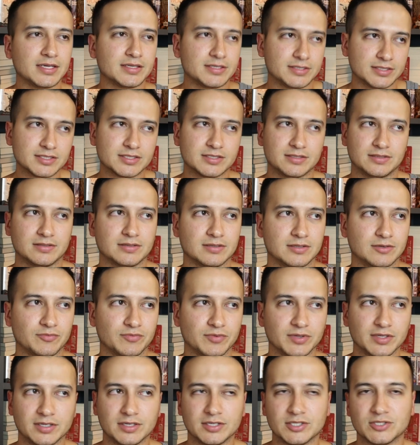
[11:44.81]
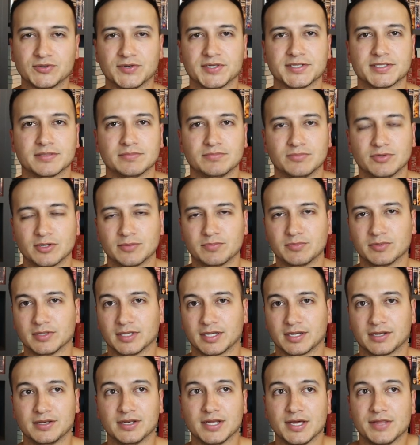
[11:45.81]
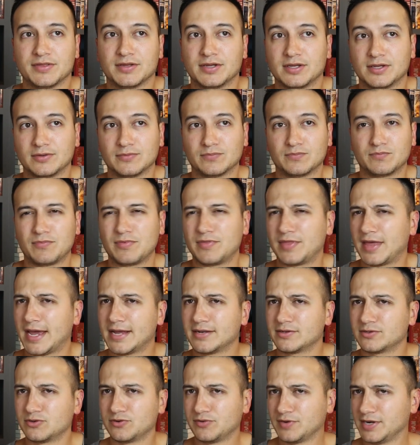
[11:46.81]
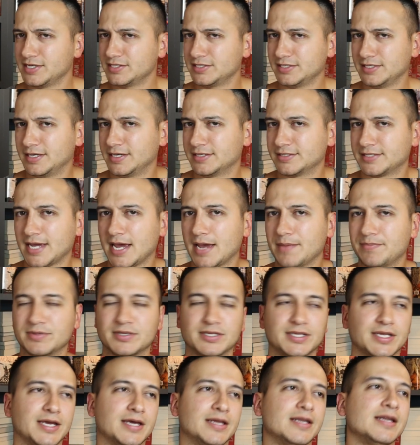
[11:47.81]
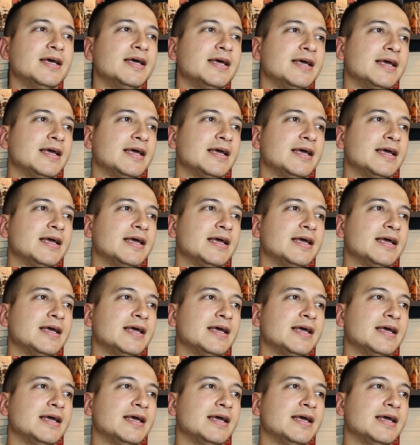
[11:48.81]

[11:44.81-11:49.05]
this is a really good Dresden book, but like nothing that crazy has happened yet.